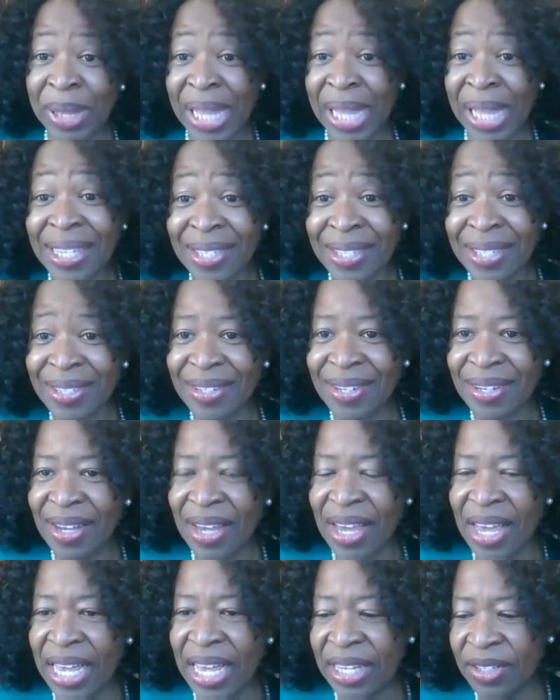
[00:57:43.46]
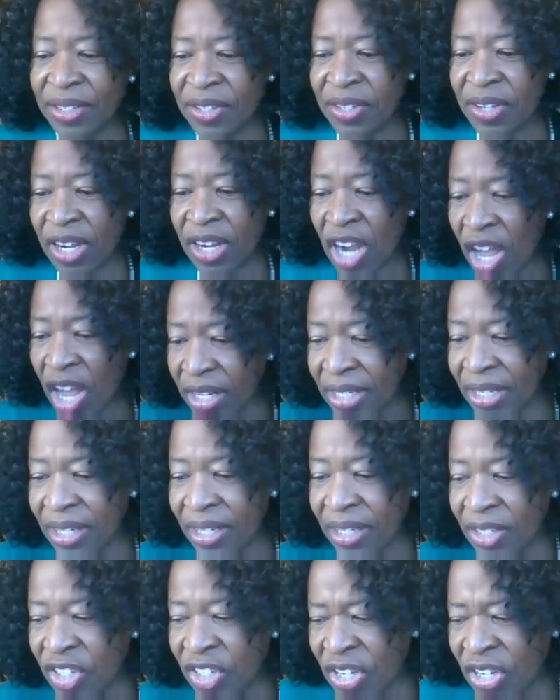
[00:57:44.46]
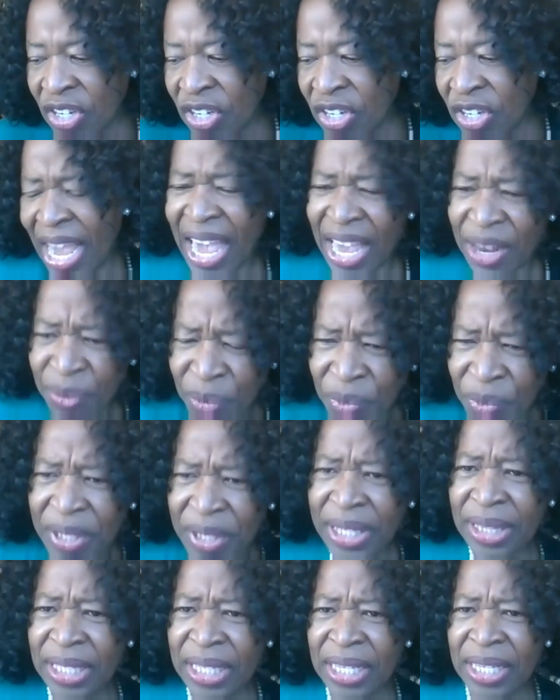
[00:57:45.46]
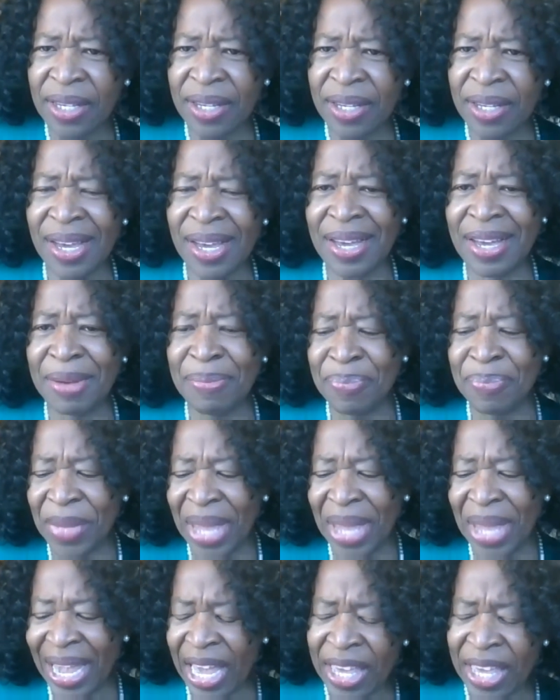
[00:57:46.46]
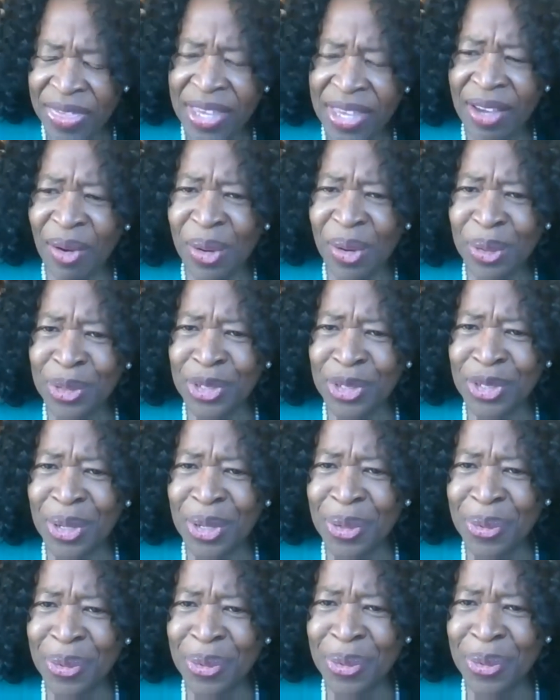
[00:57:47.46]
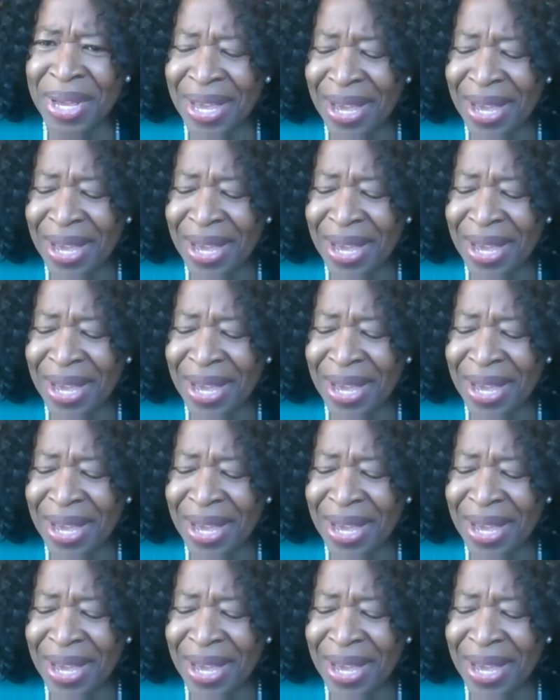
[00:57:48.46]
blessed as a continent and really, I think also